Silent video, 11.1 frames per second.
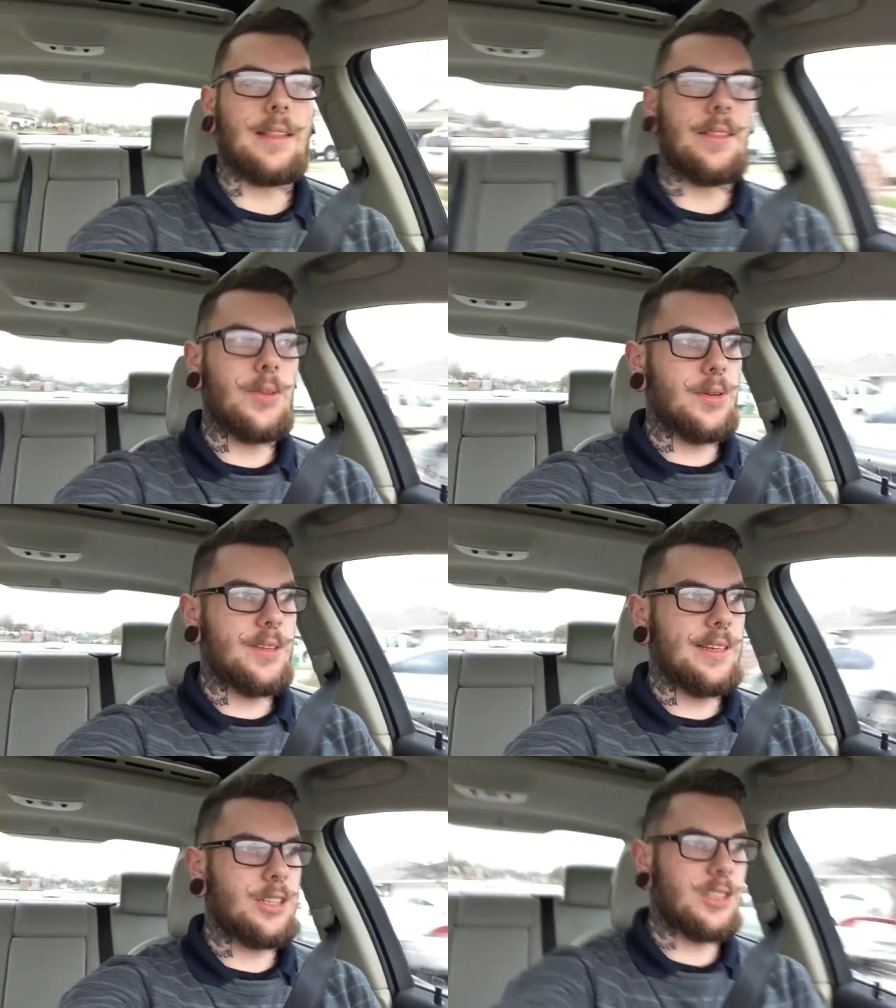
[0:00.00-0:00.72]

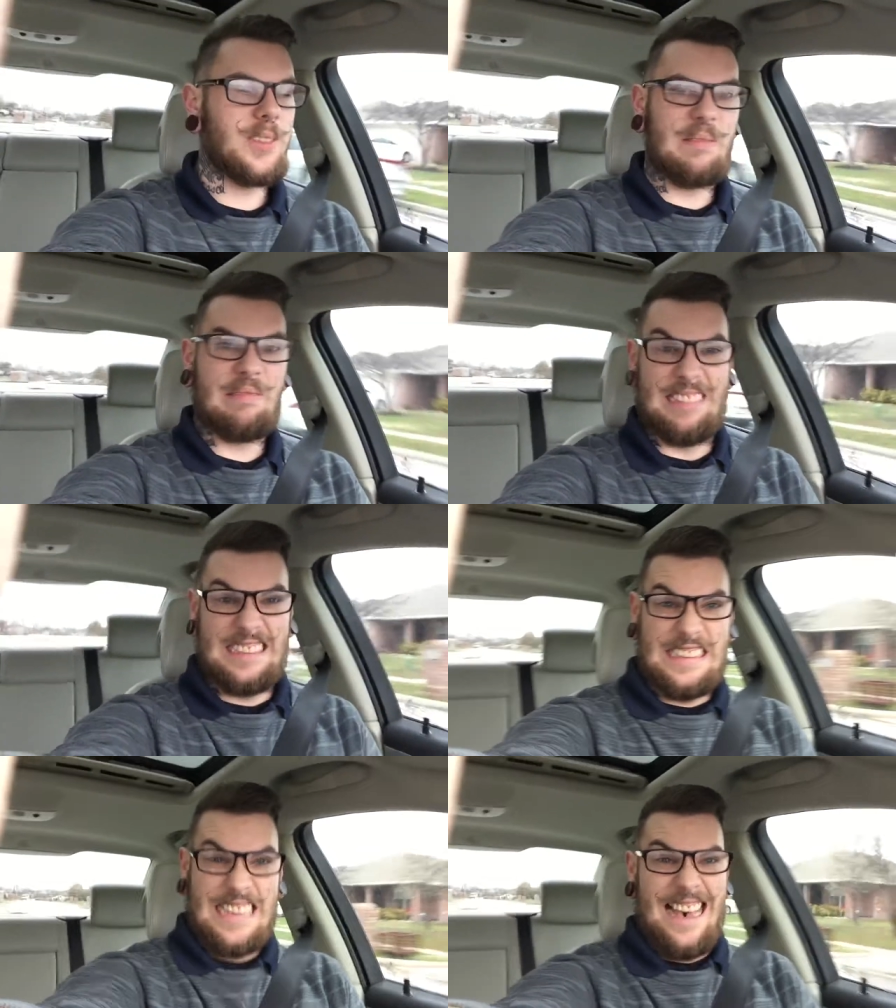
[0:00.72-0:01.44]
Literally just
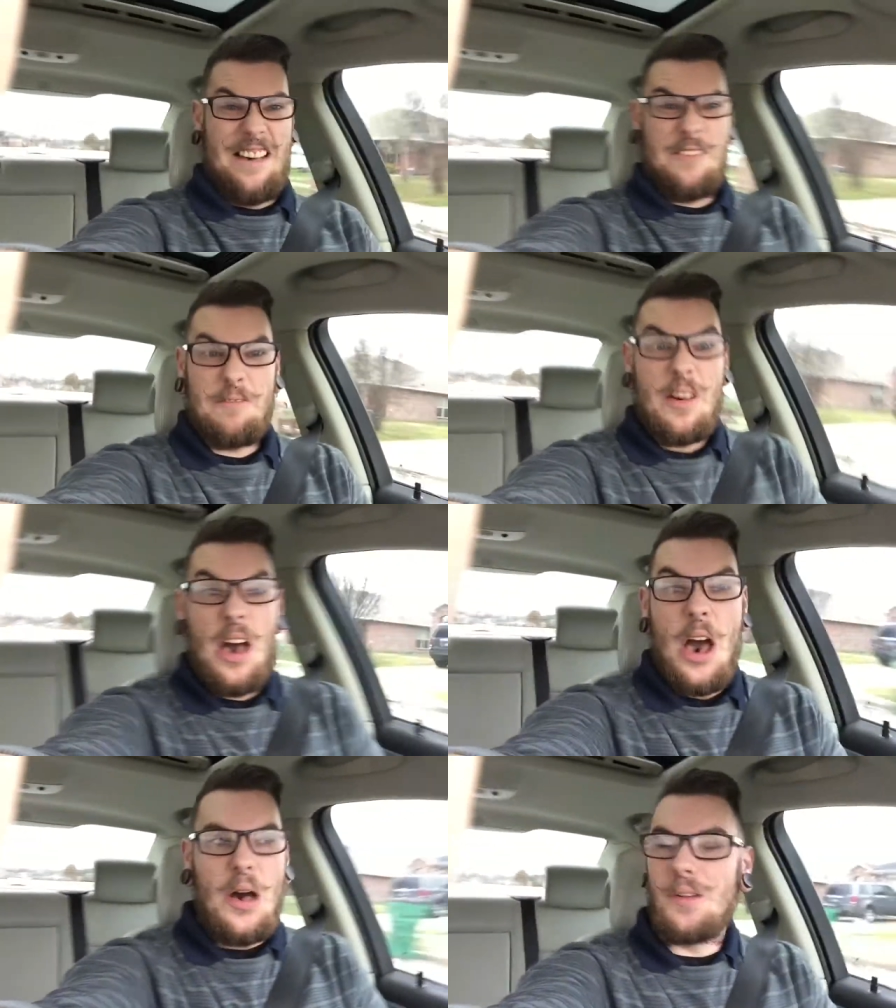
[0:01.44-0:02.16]
cell
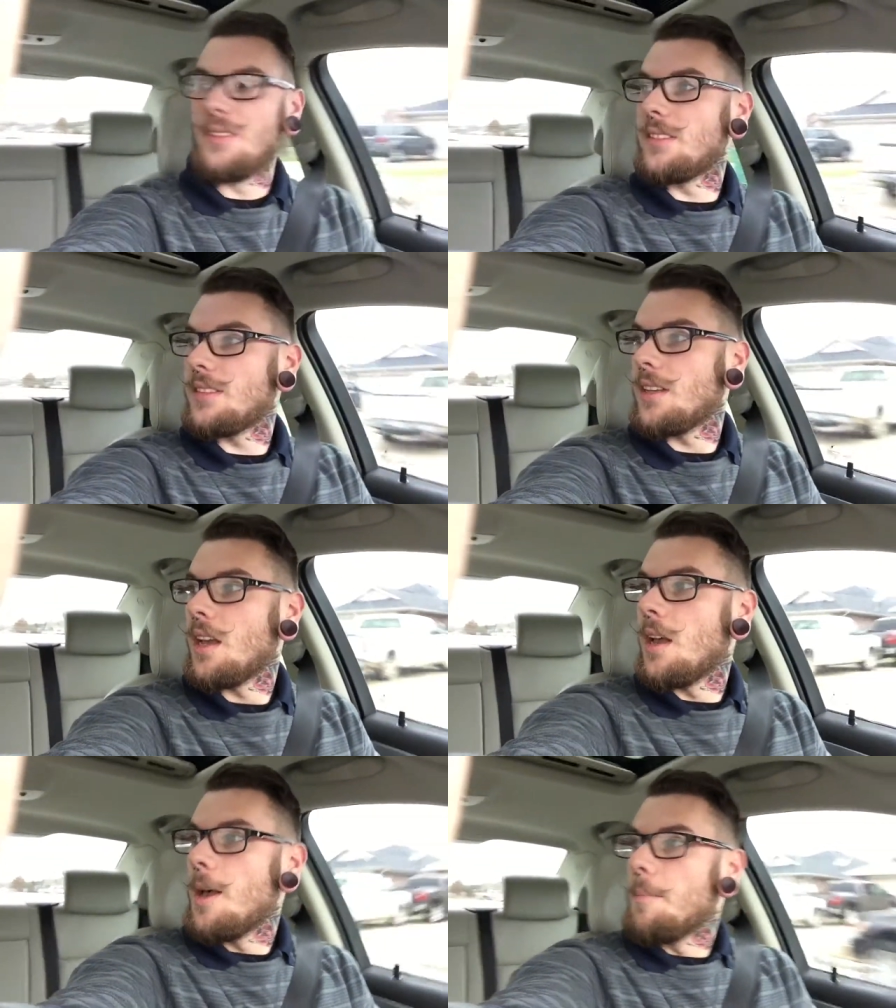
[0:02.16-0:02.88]
phones.
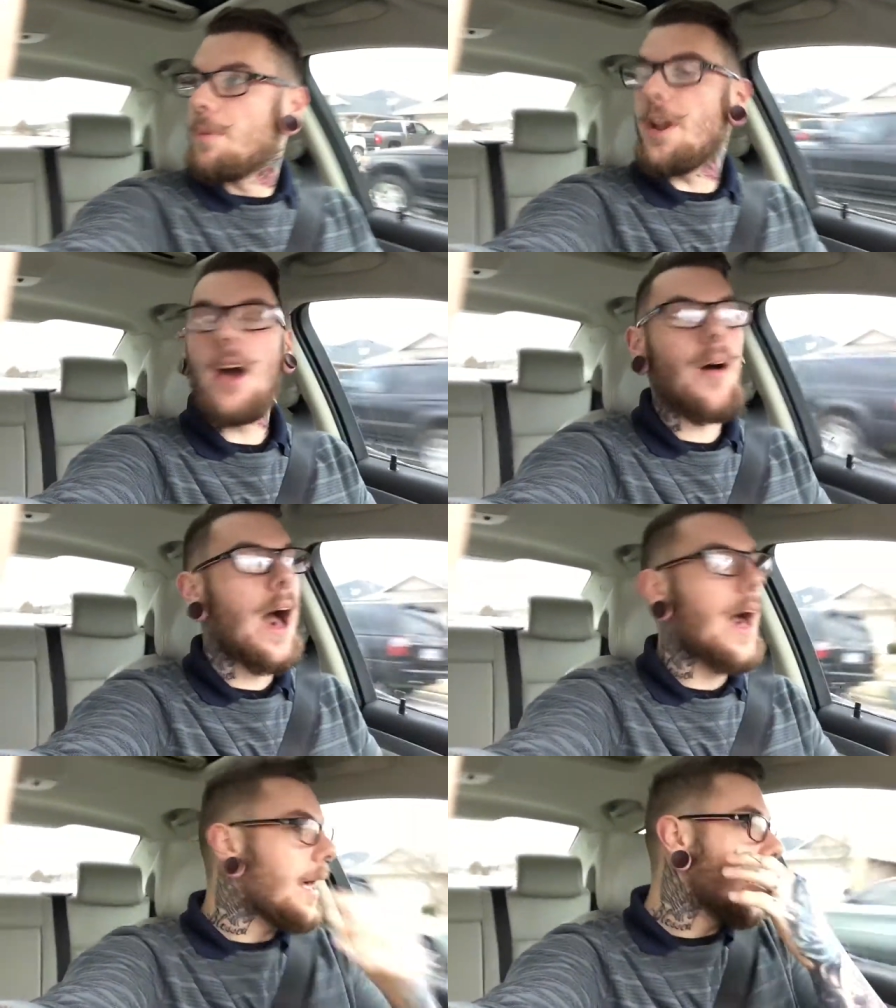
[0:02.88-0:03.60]
But no,
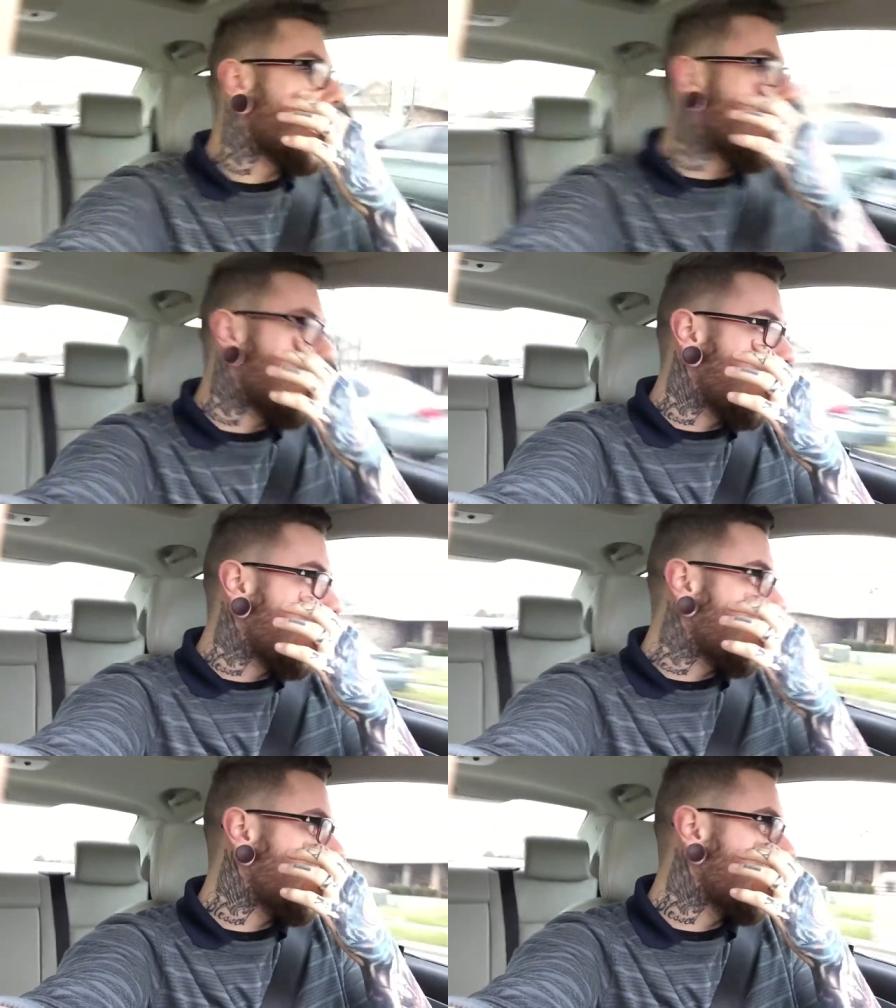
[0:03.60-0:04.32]
I
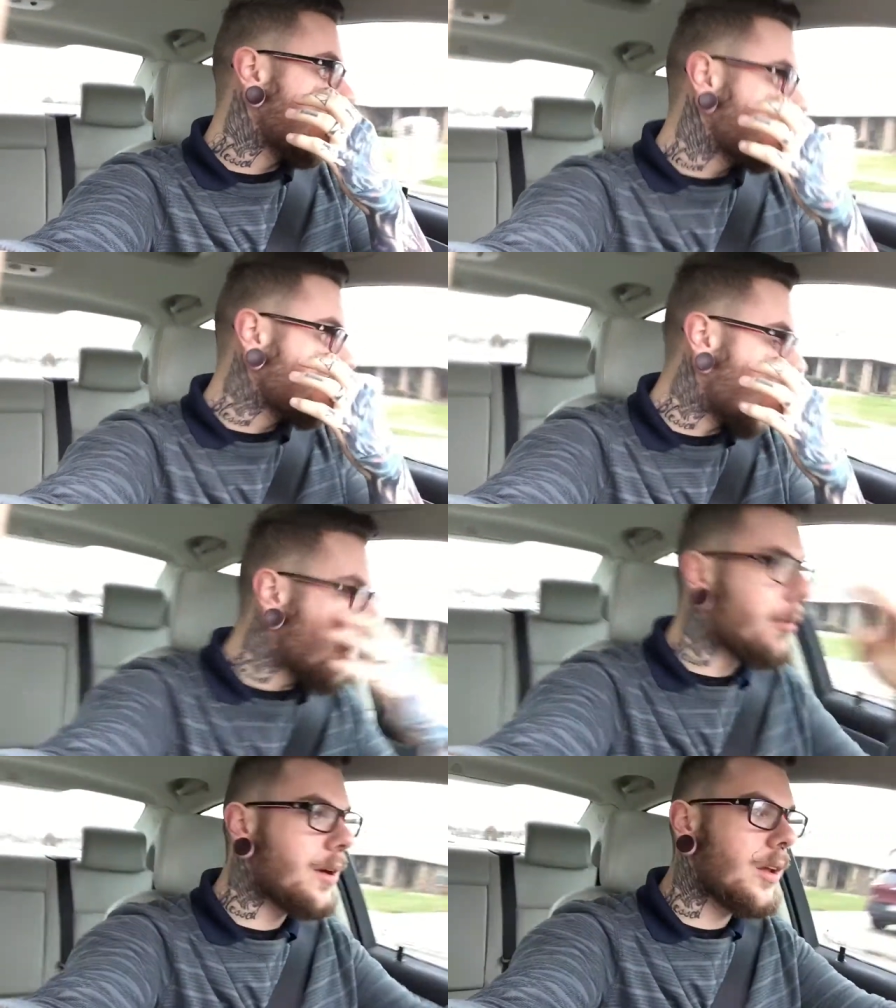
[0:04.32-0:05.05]

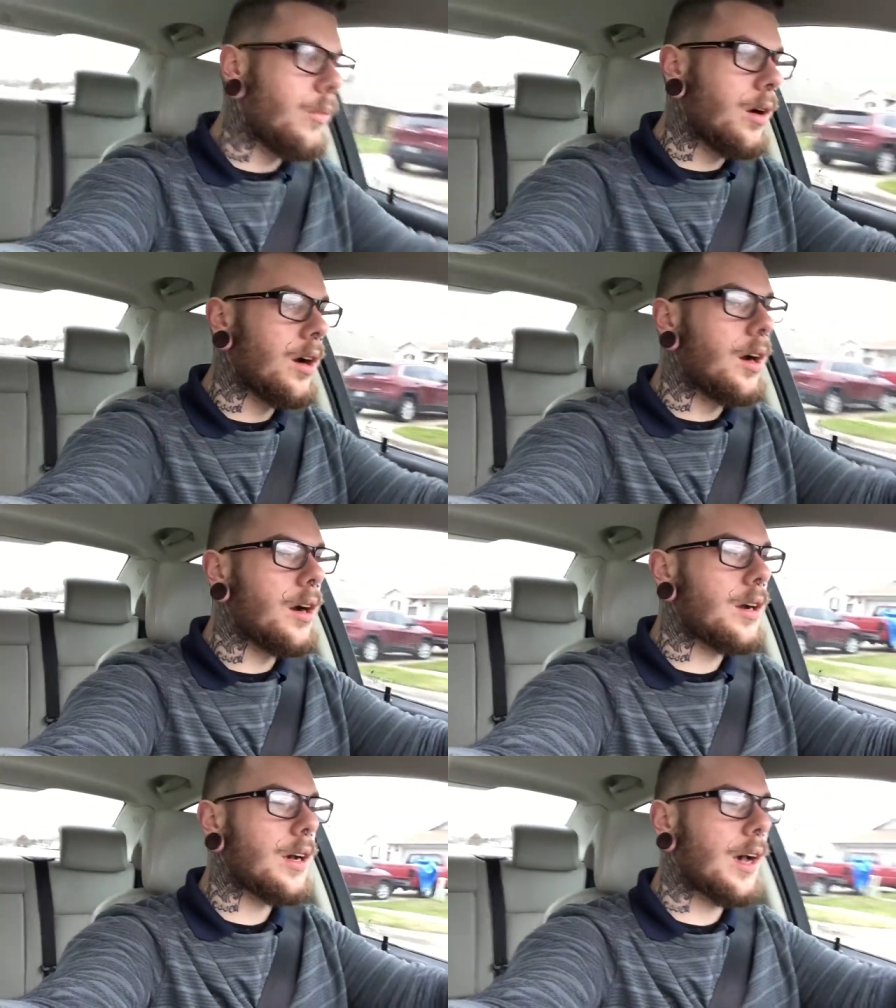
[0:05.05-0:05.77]
am on my way to
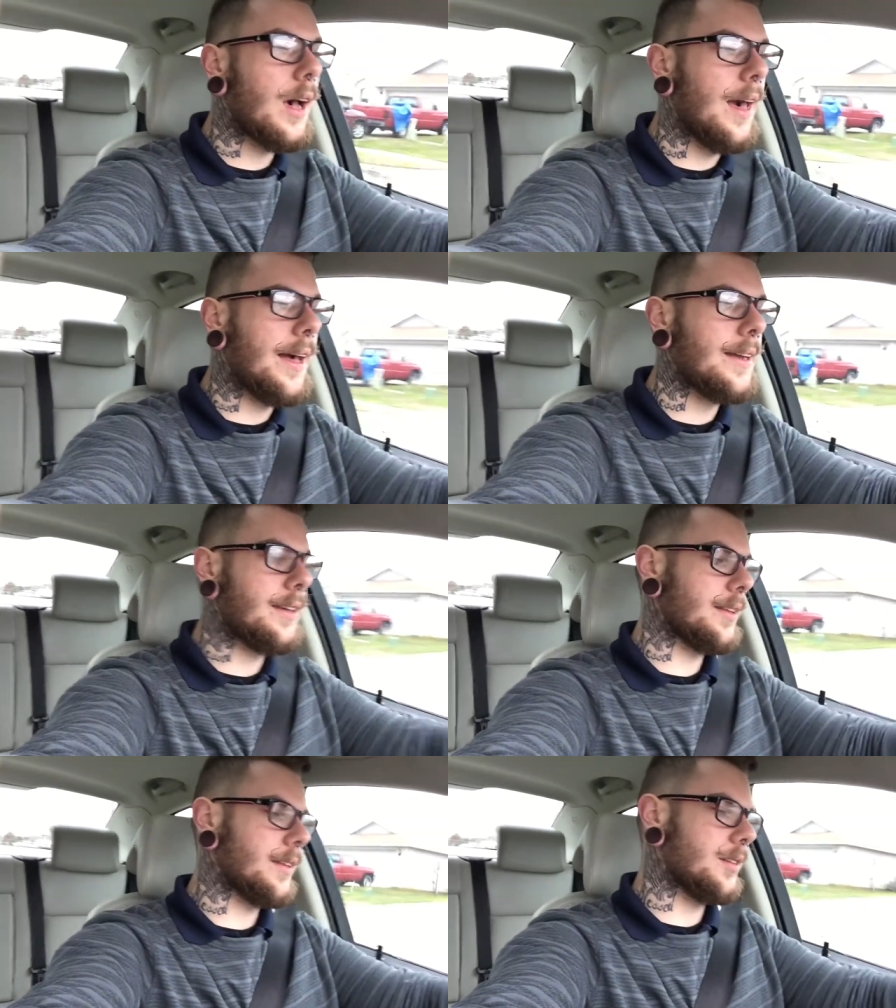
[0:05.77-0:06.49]
work. I
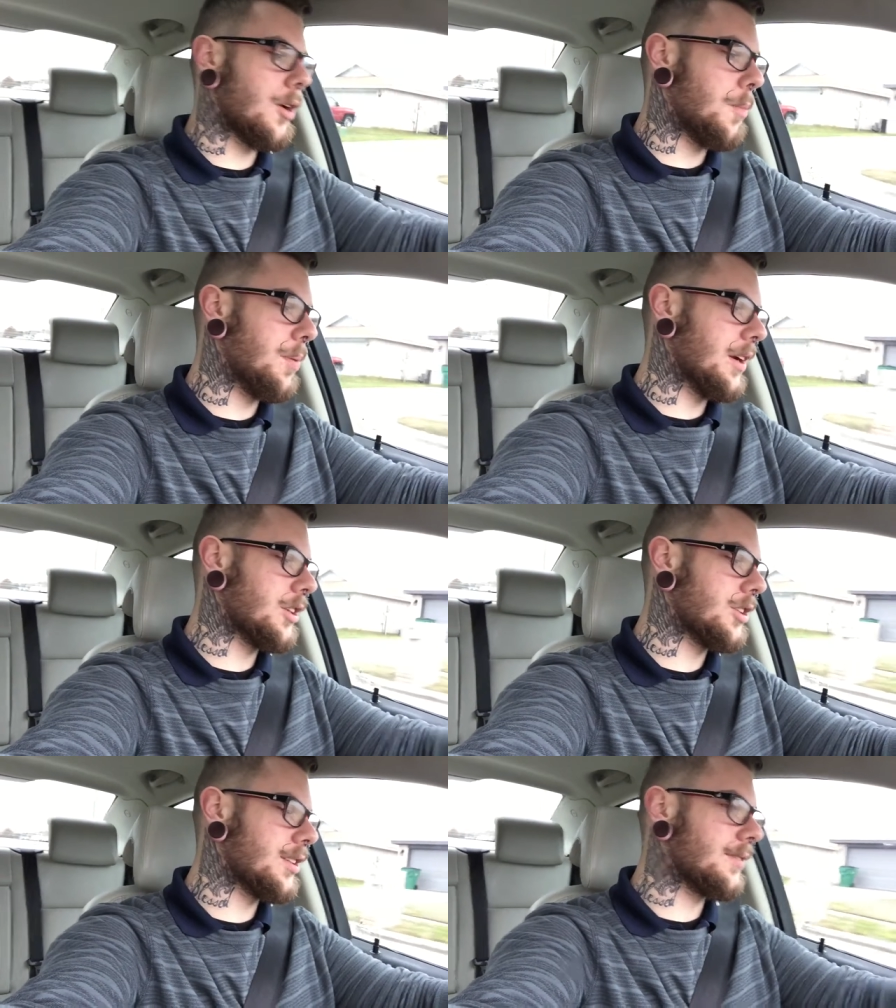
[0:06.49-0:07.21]
took this
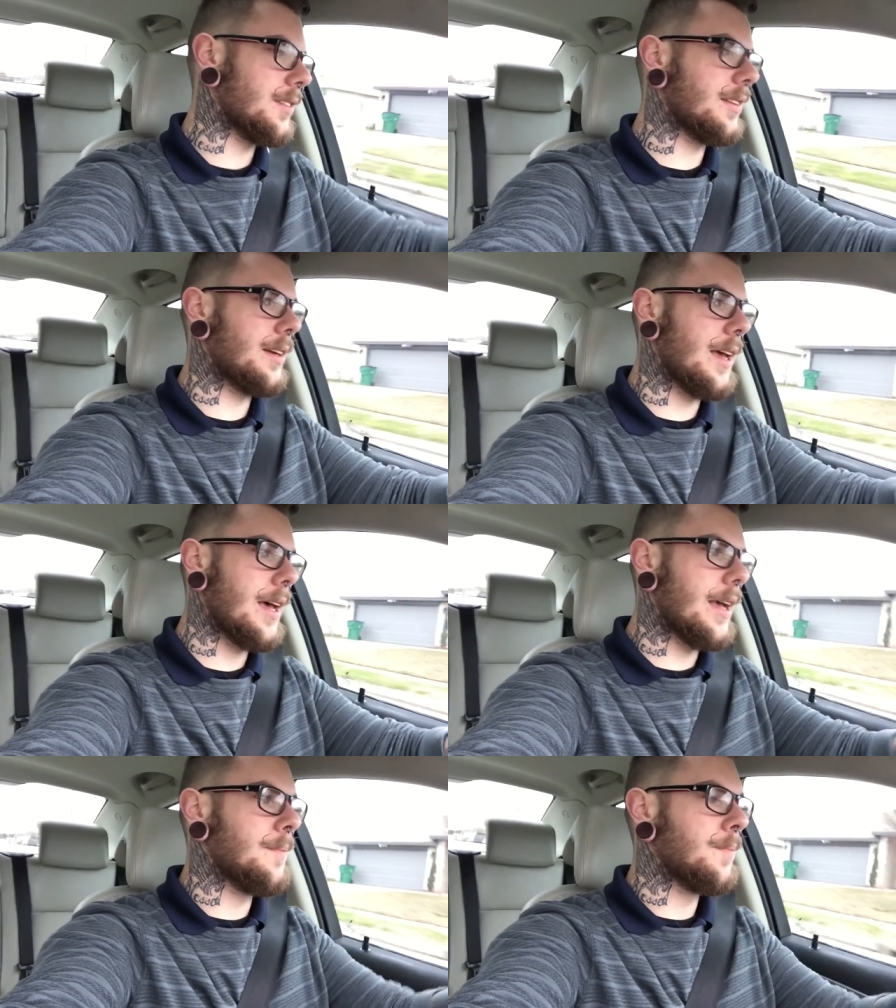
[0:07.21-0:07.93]
opening shift of the
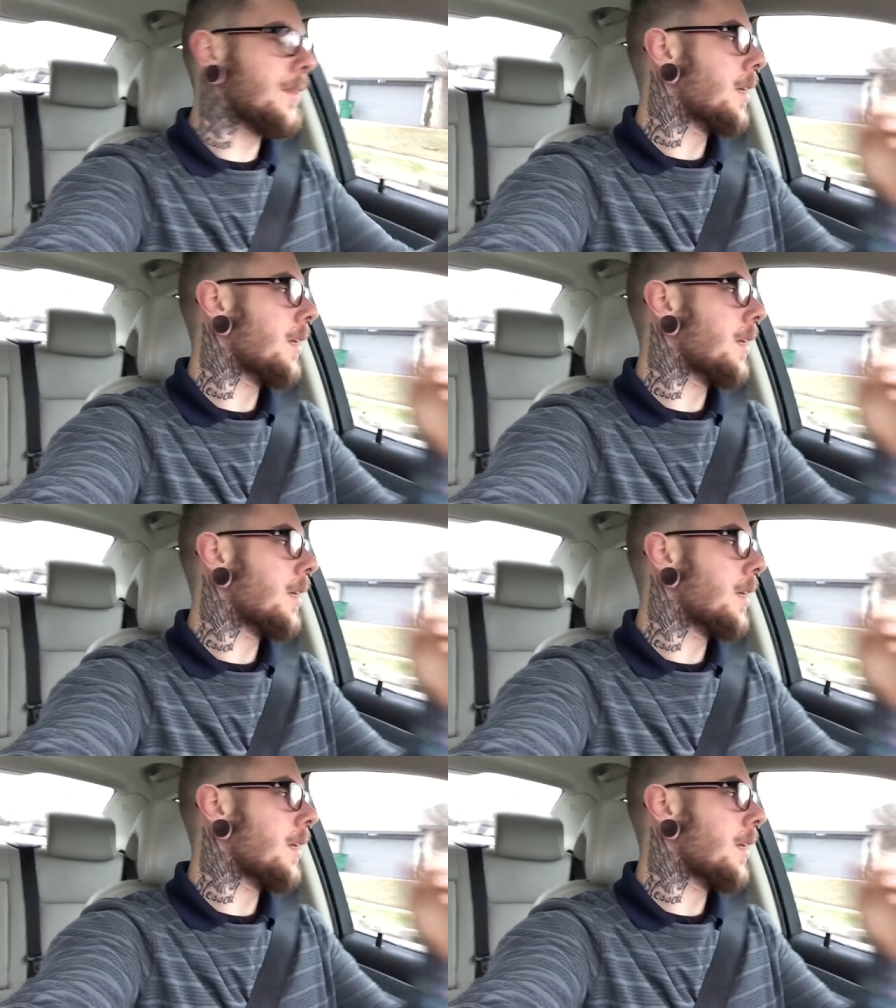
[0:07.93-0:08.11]
day